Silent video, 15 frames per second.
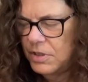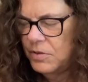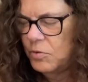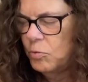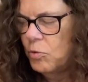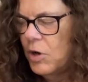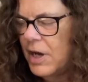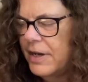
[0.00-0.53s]

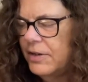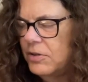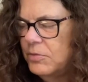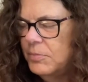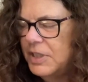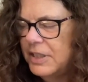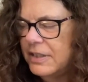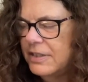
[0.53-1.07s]

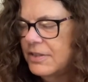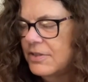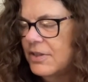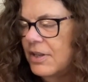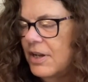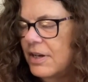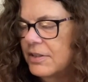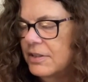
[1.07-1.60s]
Wyoming
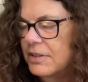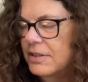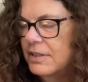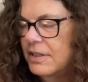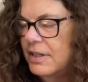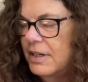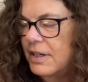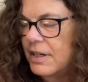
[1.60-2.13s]
Slaughter,
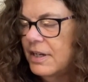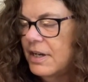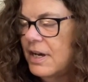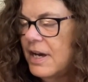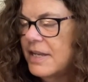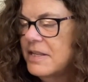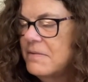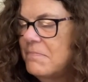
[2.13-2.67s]
a
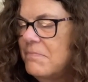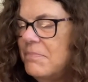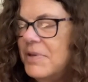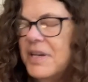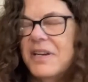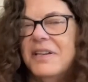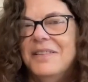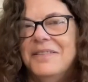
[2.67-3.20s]
cotton
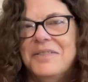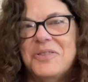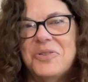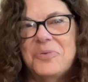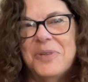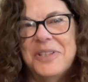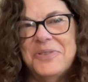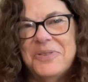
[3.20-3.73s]
pickings
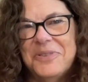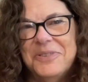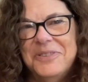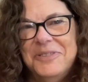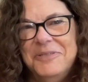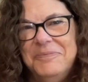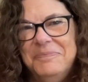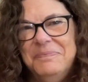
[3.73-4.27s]
Western.